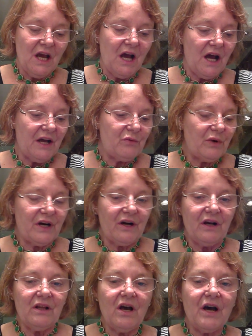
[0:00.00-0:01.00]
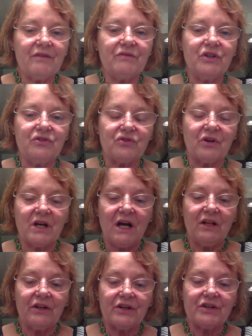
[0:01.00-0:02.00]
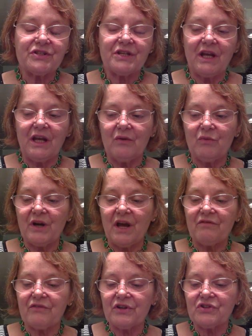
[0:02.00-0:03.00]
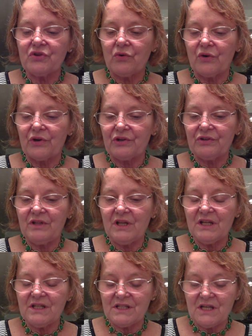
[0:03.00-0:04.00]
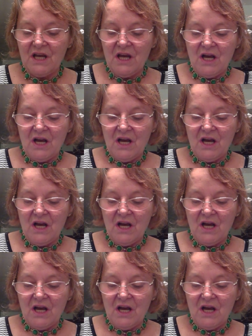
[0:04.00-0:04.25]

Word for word: I wear a lot of neutral colors, and when I first ordered this,